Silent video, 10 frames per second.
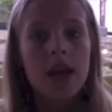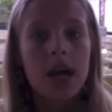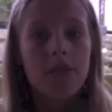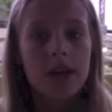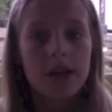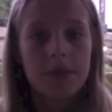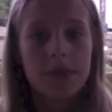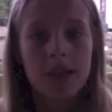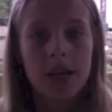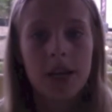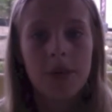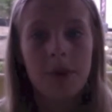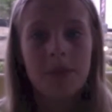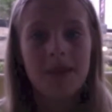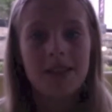and rocket number 2 had a lot
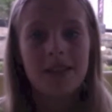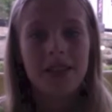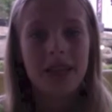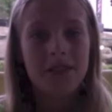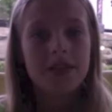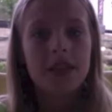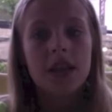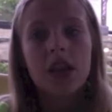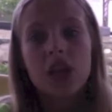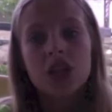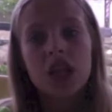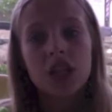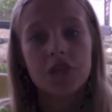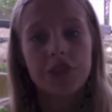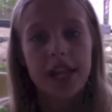more lift.
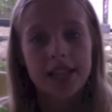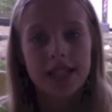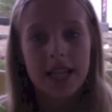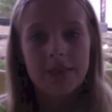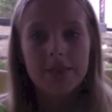Changes for next time.